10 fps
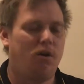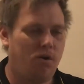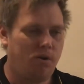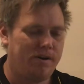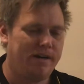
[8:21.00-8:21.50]

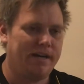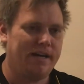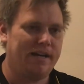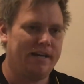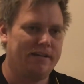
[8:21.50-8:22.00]
or
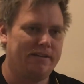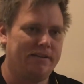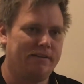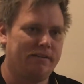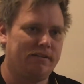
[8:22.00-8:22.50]

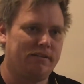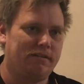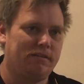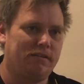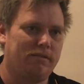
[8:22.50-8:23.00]
in
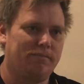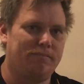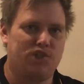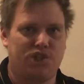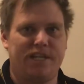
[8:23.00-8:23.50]

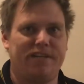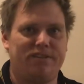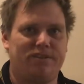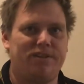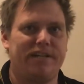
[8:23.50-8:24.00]

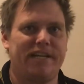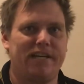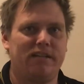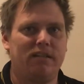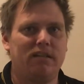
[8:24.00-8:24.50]
machine
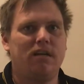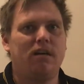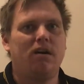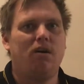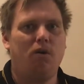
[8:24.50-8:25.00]
learning
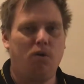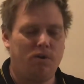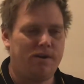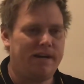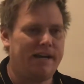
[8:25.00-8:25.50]

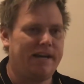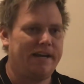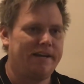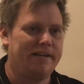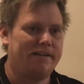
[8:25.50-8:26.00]
or
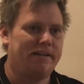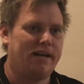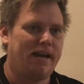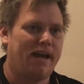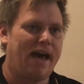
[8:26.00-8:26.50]
in
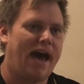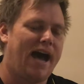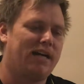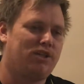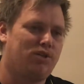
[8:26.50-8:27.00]

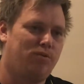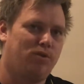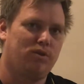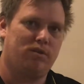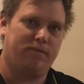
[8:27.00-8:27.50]

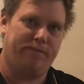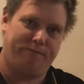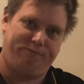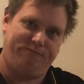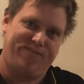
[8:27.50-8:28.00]
actual
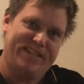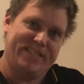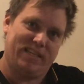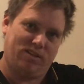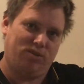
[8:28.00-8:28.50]

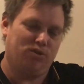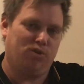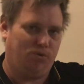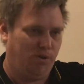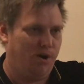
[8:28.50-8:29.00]
physical
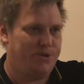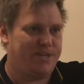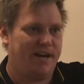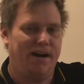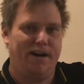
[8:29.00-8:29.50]
growth
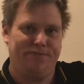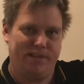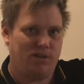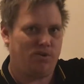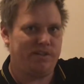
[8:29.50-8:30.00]
of the
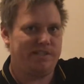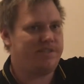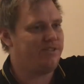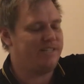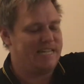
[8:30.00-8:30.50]

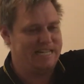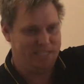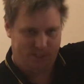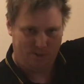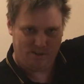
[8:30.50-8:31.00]
crystal
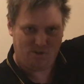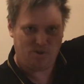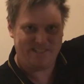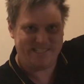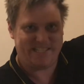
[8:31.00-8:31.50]
into a
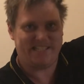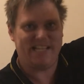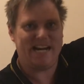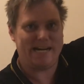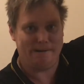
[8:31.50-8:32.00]

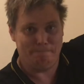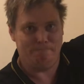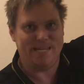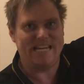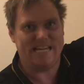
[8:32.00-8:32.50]
crystalline
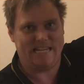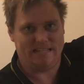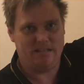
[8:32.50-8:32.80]
being.